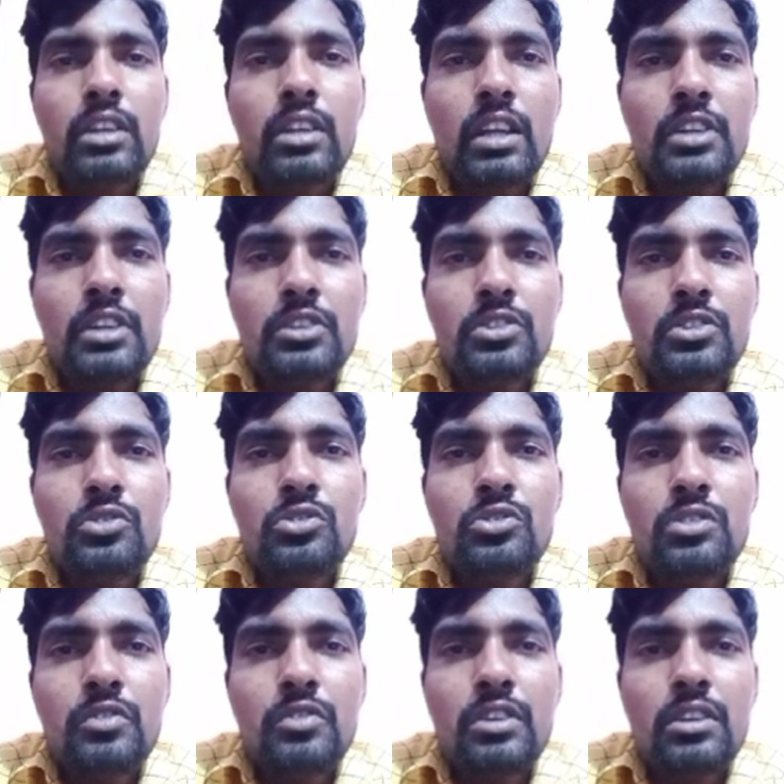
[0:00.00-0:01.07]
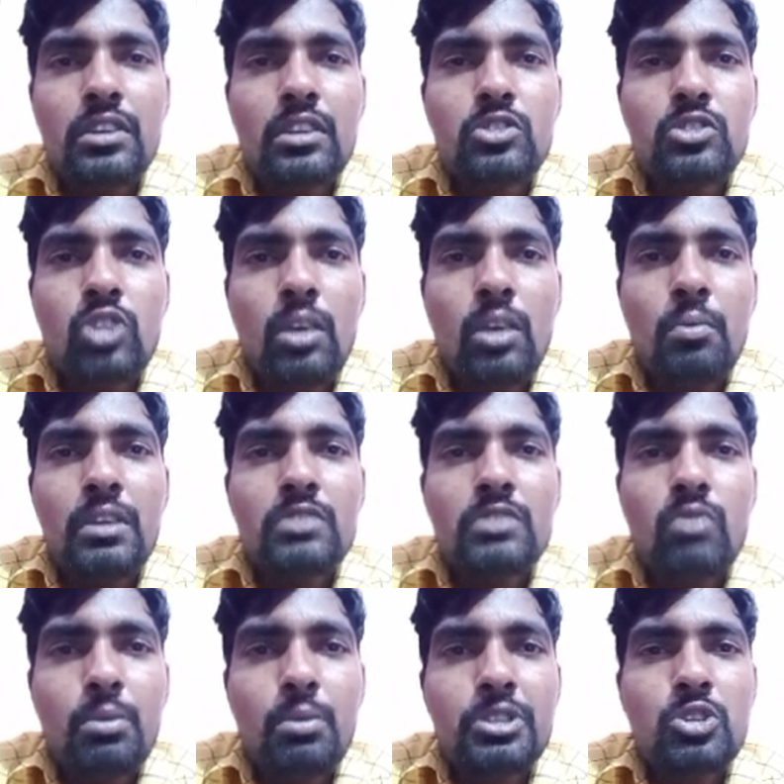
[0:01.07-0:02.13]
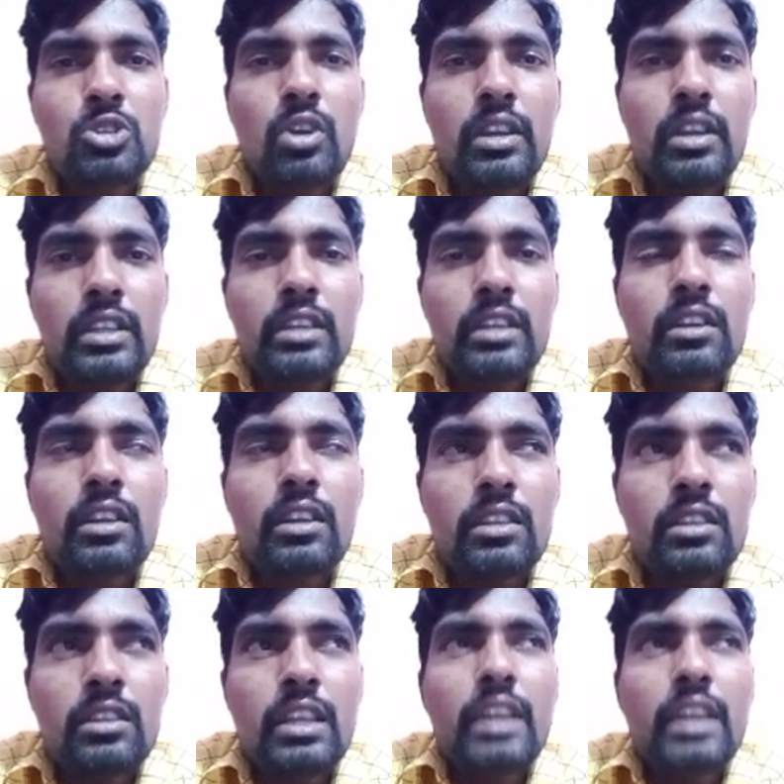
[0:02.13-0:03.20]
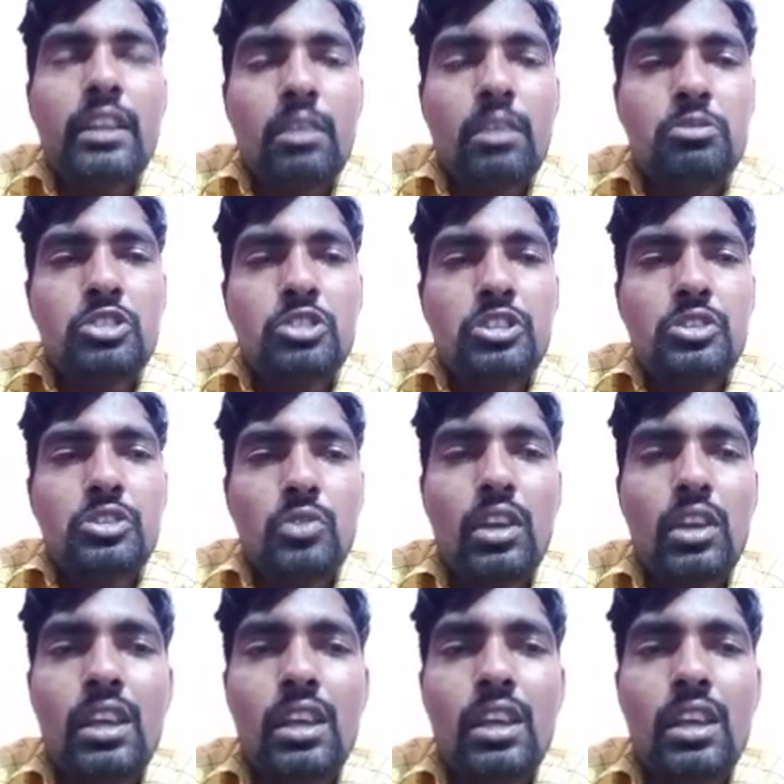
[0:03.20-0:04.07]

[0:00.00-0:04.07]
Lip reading: continuously where the chocolates will be striking on that objective.